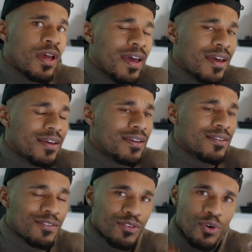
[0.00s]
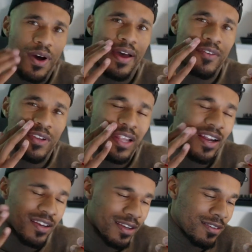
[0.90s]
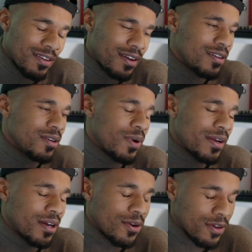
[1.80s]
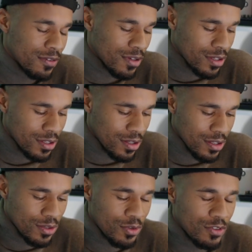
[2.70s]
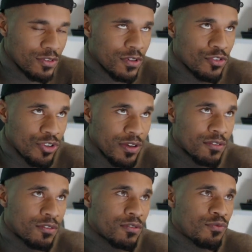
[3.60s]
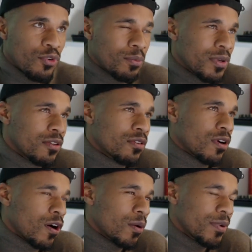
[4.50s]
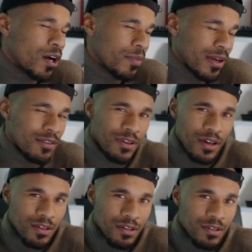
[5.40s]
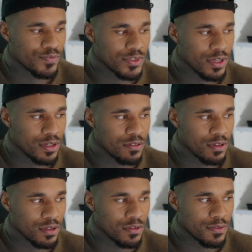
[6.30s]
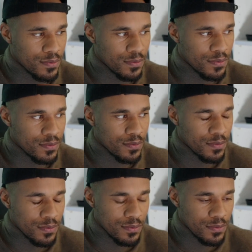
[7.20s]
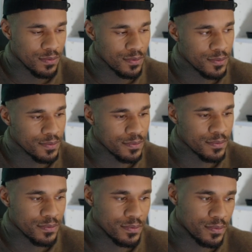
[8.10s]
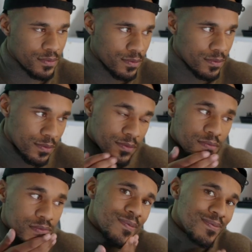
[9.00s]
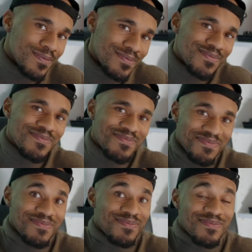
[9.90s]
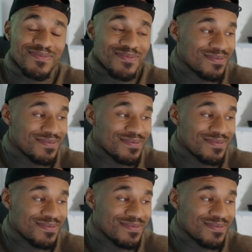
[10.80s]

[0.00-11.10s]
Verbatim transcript: Hey, so I have a lot of anxiety right now. Is there anything you can suggest for me to calm down my anxiety? Take a second. With anxiety, that can be really tough to deal with. Definitely things that can help.